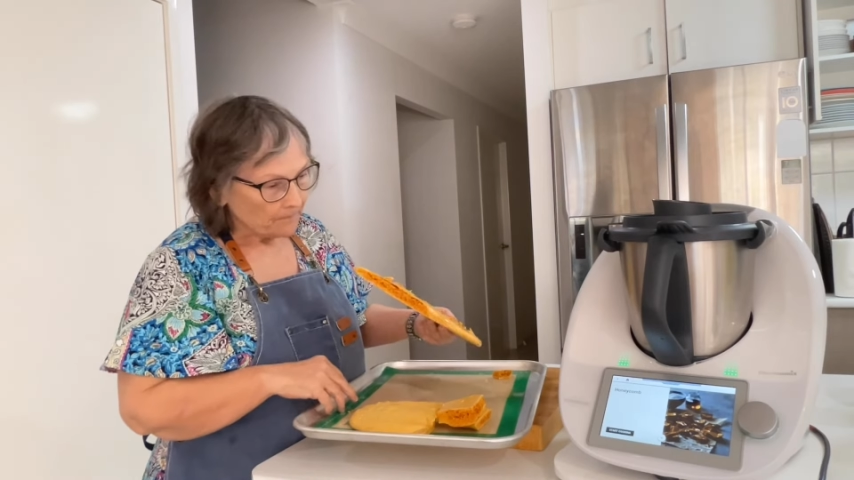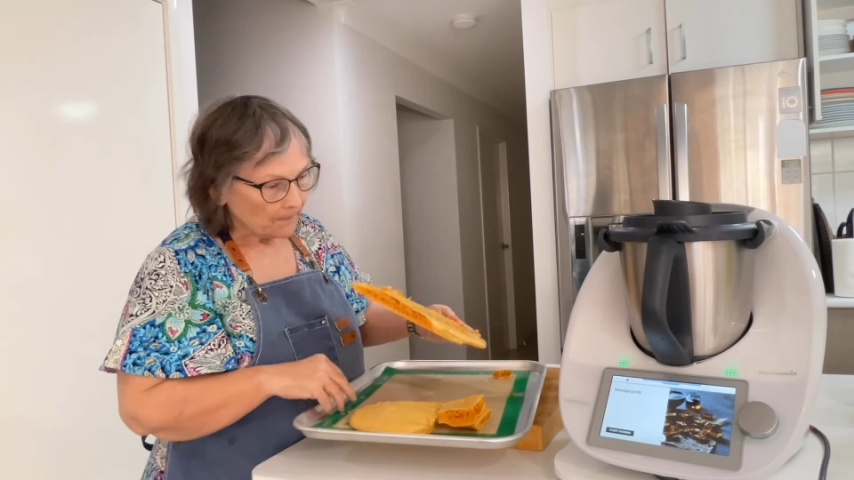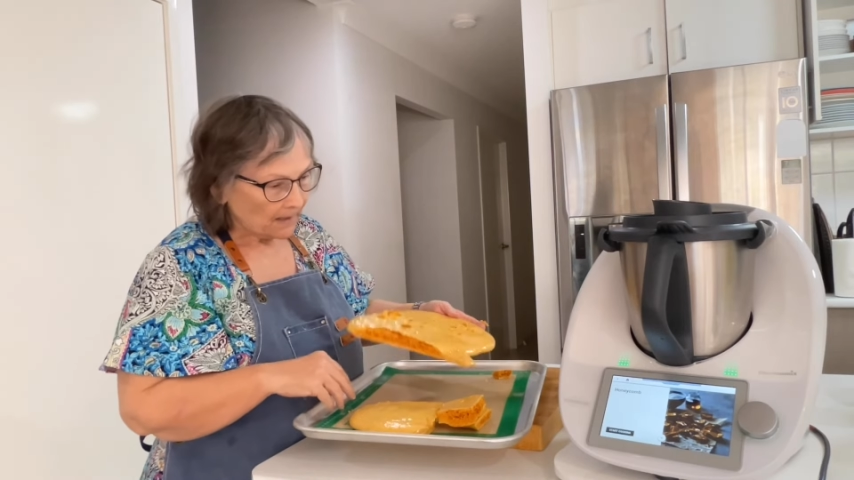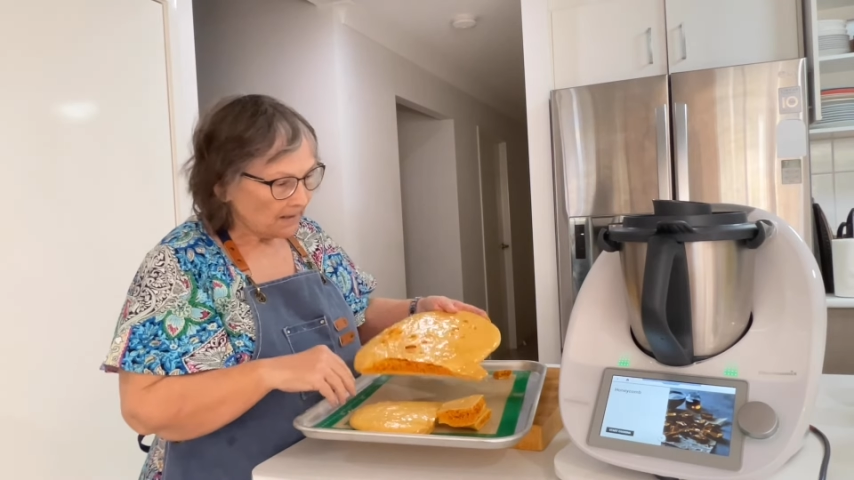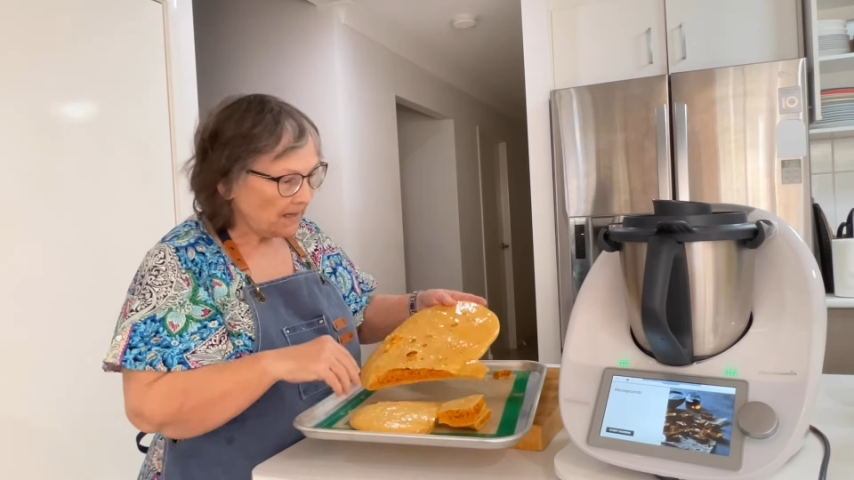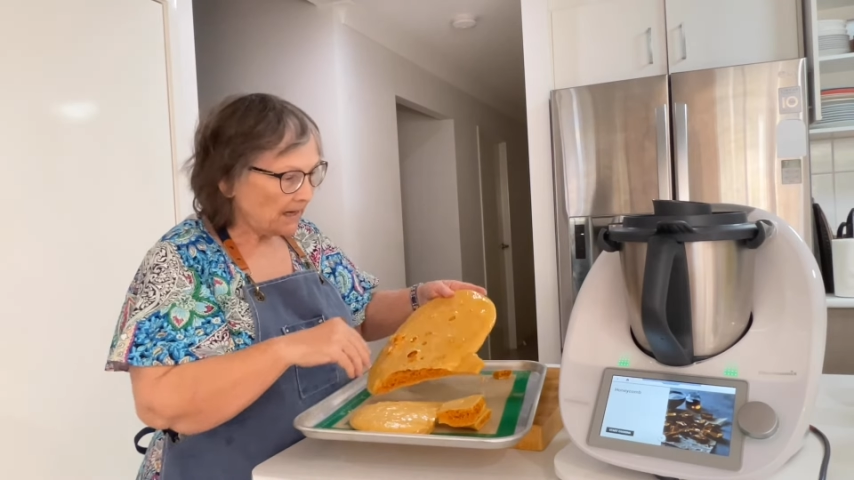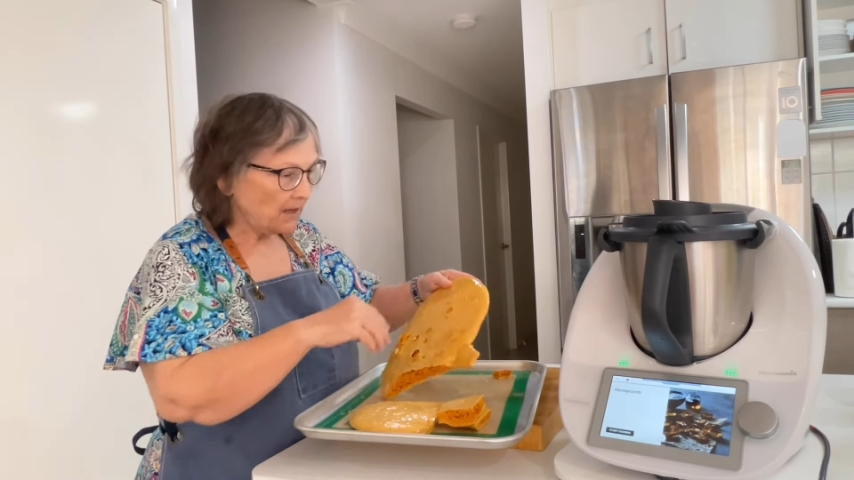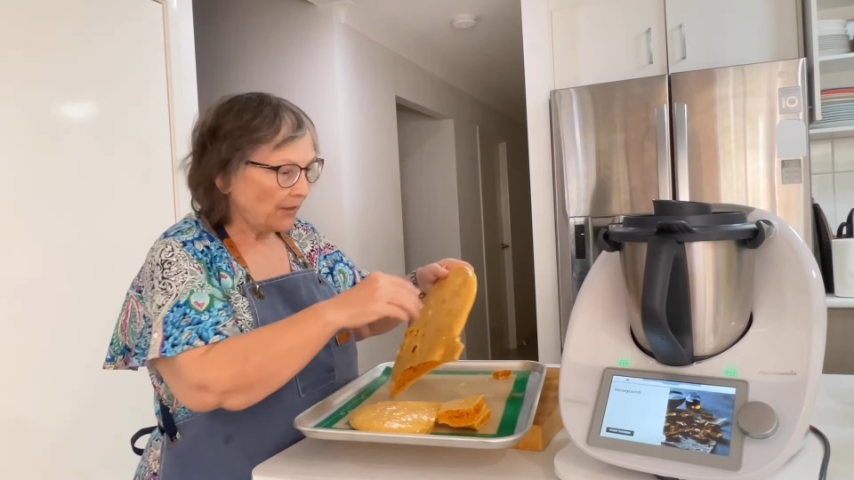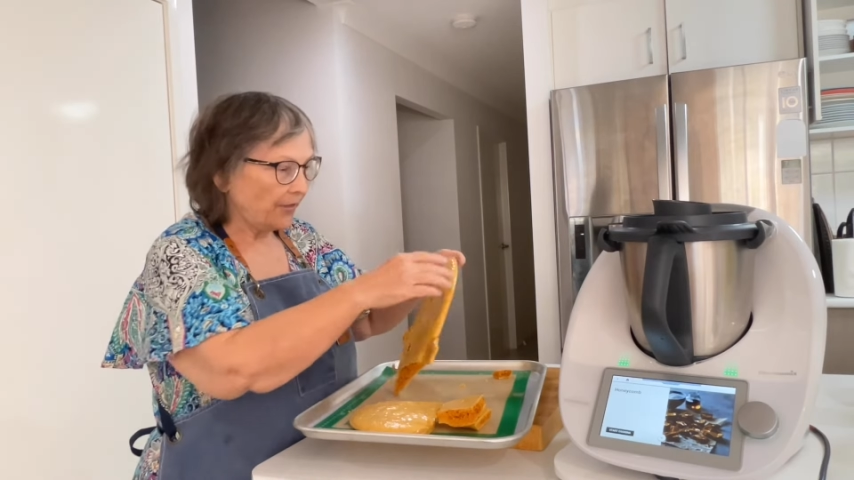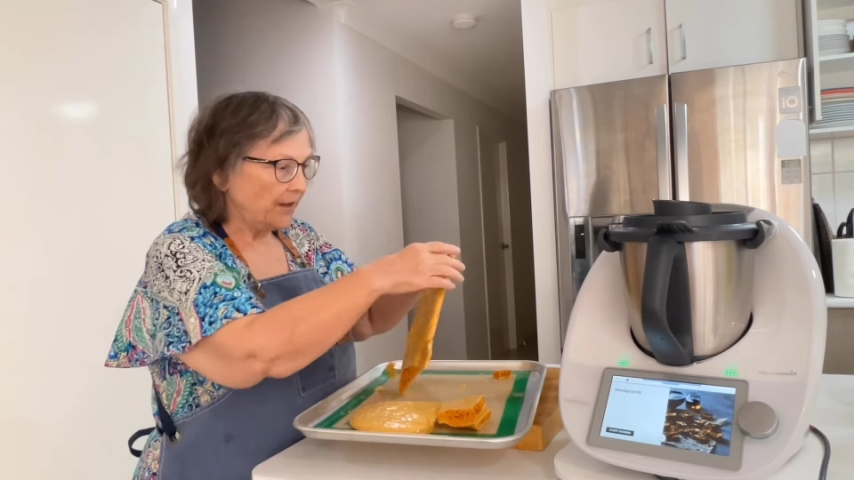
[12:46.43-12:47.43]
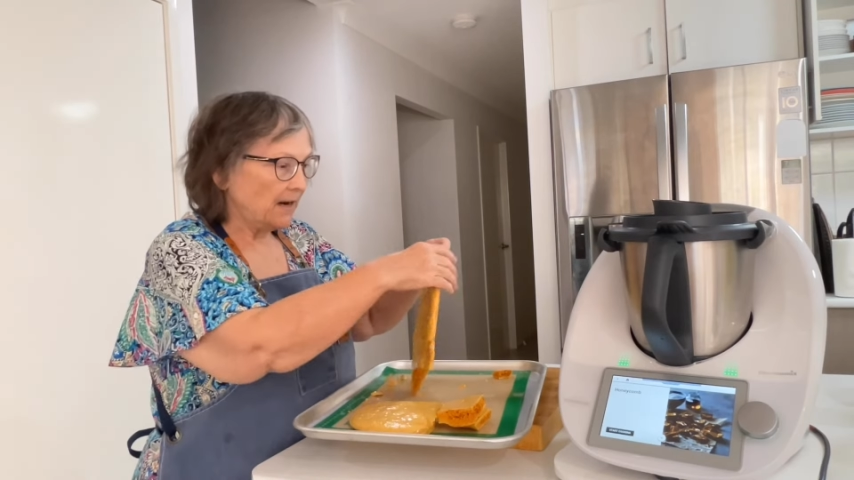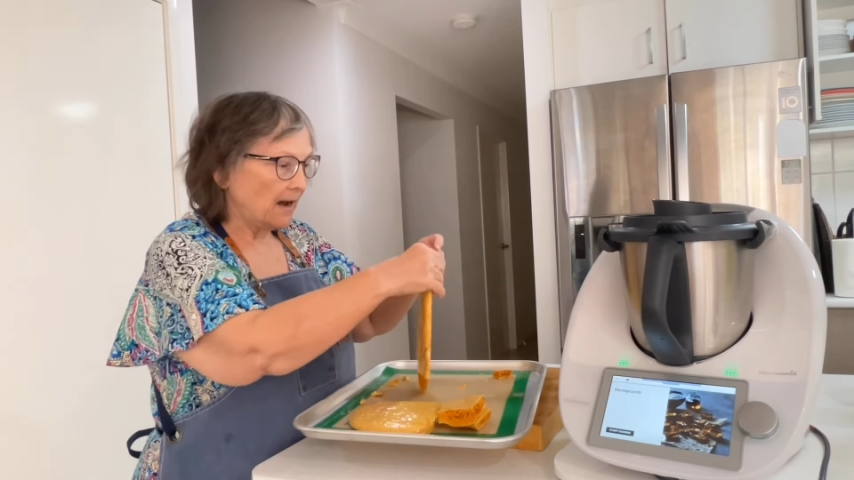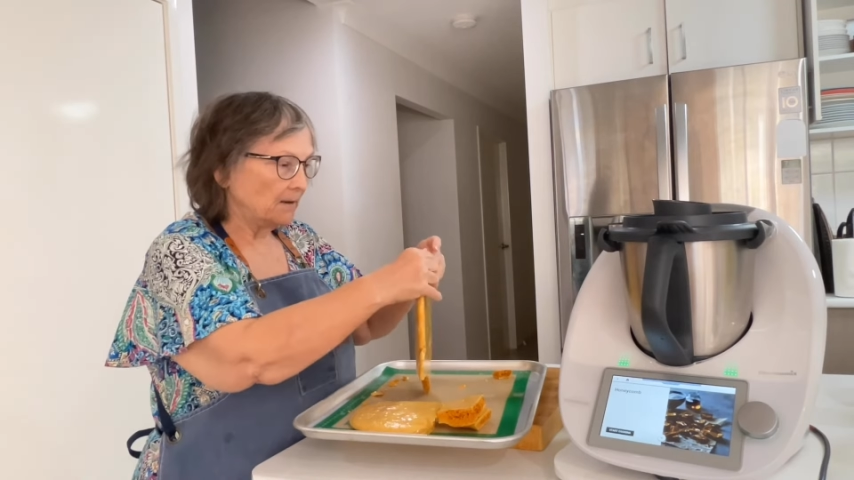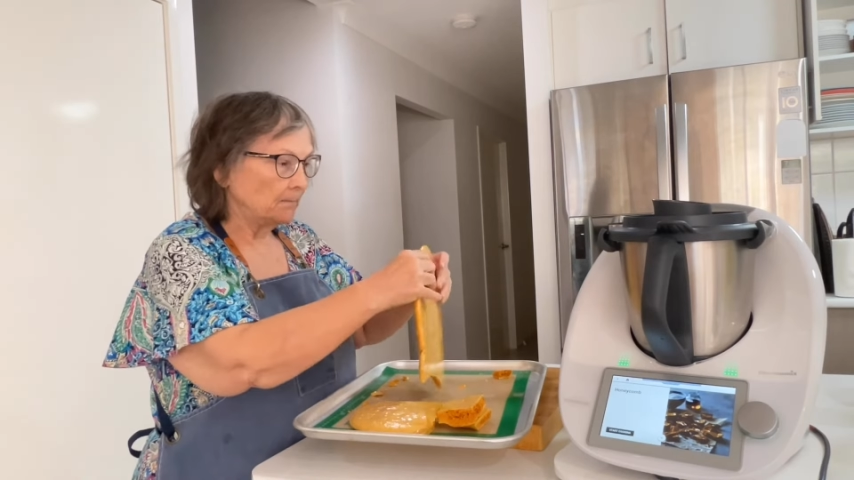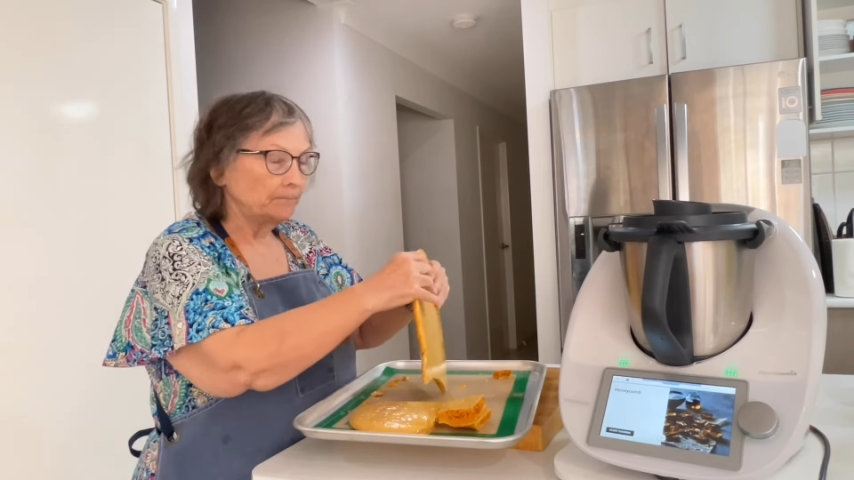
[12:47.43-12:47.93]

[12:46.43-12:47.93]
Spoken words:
And getting it thinner